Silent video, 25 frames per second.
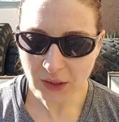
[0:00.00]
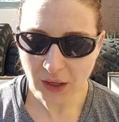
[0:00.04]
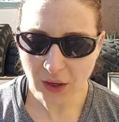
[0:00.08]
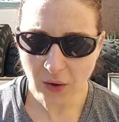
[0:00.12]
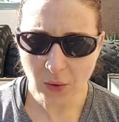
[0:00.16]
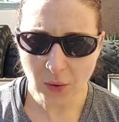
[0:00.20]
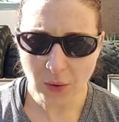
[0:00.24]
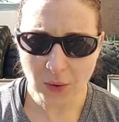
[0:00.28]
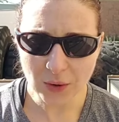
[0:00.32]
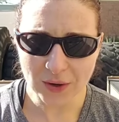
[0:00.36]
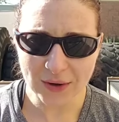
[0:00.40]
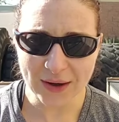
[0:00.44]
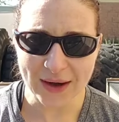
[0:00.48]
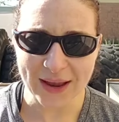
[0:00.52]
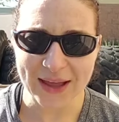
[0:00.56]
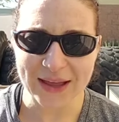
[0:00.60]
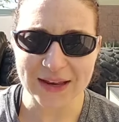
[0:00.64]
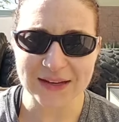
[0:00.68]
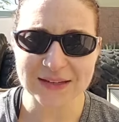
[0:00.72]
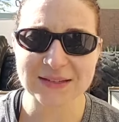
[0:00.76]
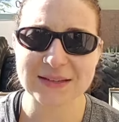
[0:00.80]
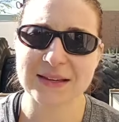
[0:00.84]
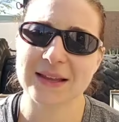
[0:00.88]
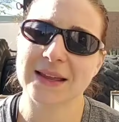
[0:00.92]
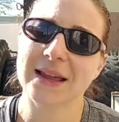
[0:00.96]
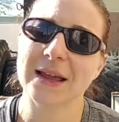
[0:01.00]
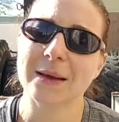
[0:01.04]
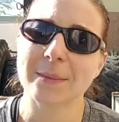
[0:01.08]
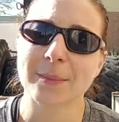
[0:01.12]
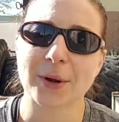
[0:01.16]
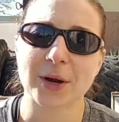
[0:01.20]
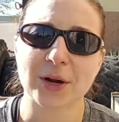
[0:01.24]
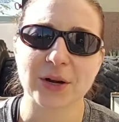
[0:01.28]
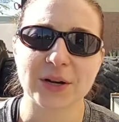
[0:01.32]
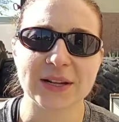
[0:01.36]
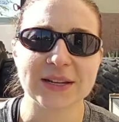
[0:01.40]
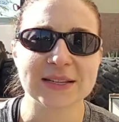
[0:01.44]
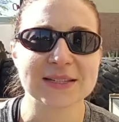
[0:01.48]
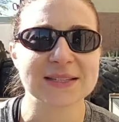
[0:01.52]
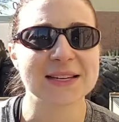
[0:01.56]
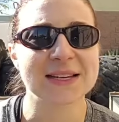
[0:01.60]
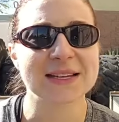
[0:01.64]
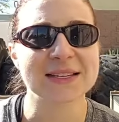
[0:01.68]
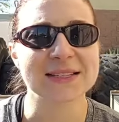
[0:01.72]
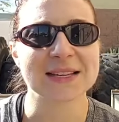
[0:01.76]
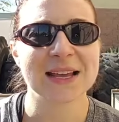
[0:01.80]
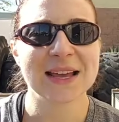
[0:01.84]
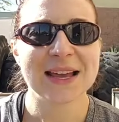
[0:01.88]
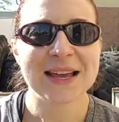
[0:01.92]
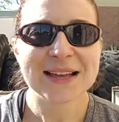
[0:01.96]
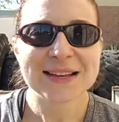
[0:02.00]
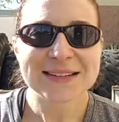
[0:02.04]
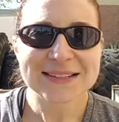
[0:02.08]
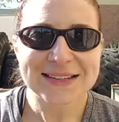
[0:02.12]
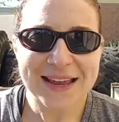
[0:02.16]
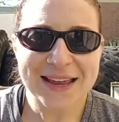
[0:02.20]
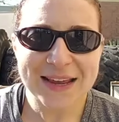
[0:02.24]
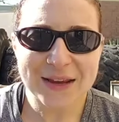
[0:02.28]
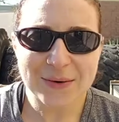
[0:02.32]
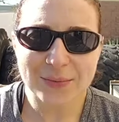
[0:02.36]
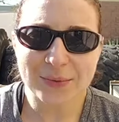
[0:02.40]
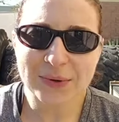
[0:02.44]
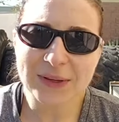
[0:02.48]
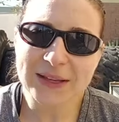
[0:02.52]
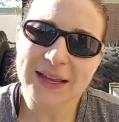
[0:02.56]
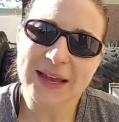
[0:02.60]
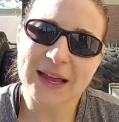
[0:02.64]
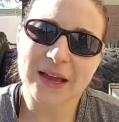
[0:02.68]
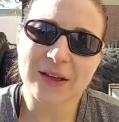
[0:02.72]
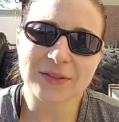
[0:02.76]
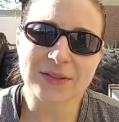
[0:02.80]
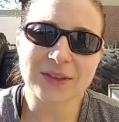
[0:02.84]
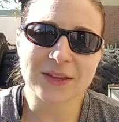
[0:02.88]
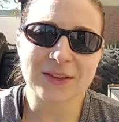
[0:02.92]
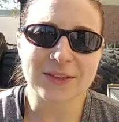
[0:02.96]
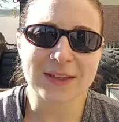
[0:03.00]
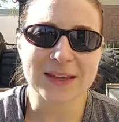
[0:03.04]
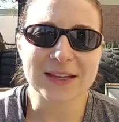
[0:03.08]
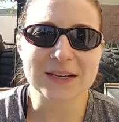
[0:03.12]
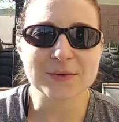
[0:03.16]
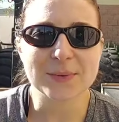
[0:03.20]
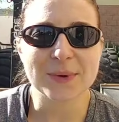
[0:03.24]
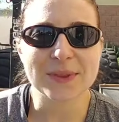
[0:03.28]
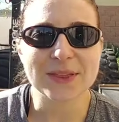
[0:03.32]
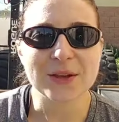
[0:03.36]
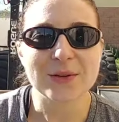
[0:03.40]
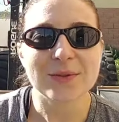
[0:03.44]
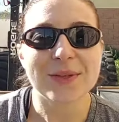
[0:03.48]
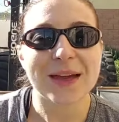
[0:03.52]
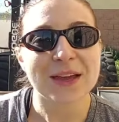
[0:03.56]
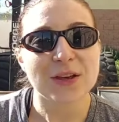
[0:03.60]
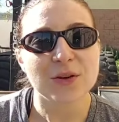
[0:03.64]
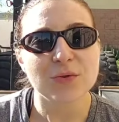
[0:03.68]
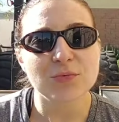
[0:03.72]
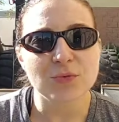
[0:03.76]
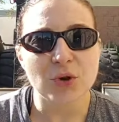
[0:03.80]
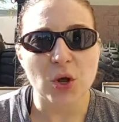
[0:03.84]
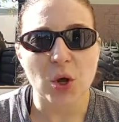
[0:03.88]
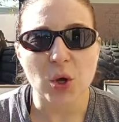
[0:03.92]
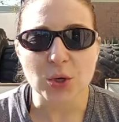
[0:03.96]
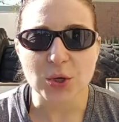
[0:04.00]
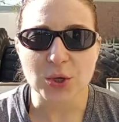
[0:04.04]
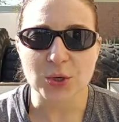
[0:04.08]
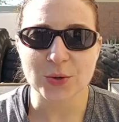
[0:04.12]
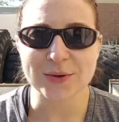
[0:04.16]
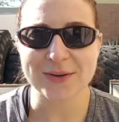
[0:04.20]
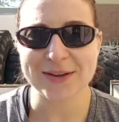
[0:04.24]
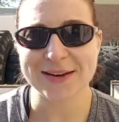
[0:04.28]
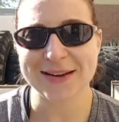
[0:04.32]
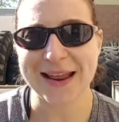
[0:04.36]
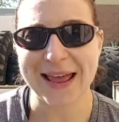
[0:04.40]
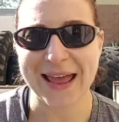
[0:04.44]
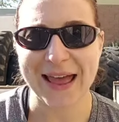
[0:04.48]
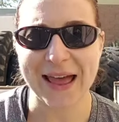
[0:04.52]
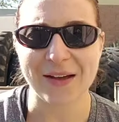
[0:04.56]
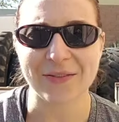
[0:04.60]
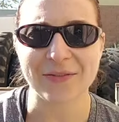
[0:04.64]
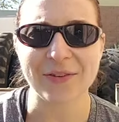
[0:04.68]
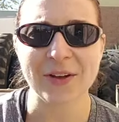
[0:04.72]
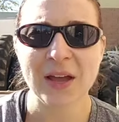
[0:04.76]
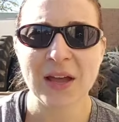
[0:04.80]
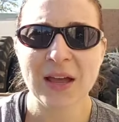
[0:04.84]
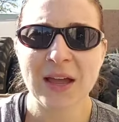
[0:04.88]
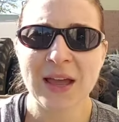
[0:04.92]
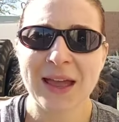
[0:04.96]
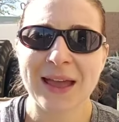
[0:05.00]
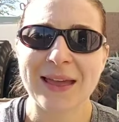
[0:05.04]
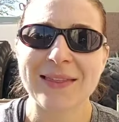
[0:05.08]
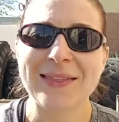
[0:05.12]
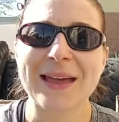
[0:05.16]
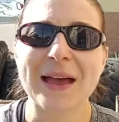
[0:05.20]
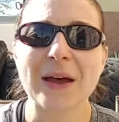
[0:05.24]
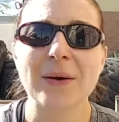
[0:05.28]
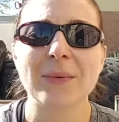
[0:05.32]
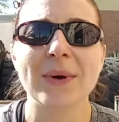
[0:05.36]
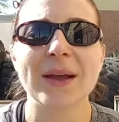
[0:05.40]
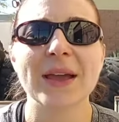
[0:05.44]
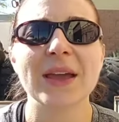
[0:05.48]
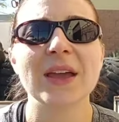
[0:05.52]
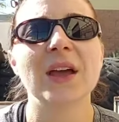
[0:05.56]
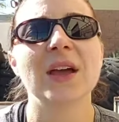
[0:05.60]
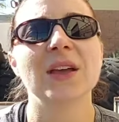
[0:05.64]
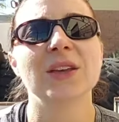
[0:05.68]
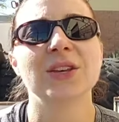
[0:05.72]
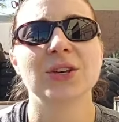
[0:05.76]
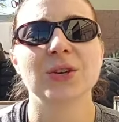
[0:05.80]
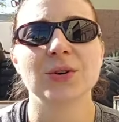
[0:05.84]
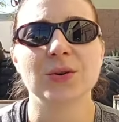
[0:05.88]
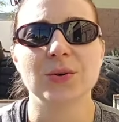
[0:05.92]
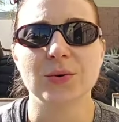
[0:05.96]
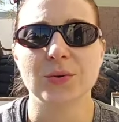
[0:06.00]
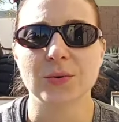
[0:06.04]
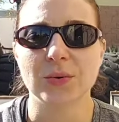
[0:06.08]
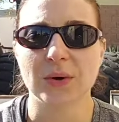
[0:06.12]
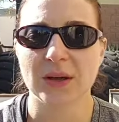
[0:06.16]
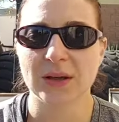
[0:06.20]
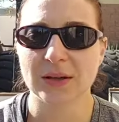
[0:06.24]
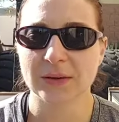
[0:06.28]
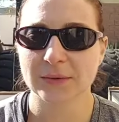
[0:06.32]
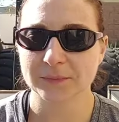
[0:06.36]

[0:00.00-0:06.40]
or at, at parties is take really healthy things with you that you know you can have and that way you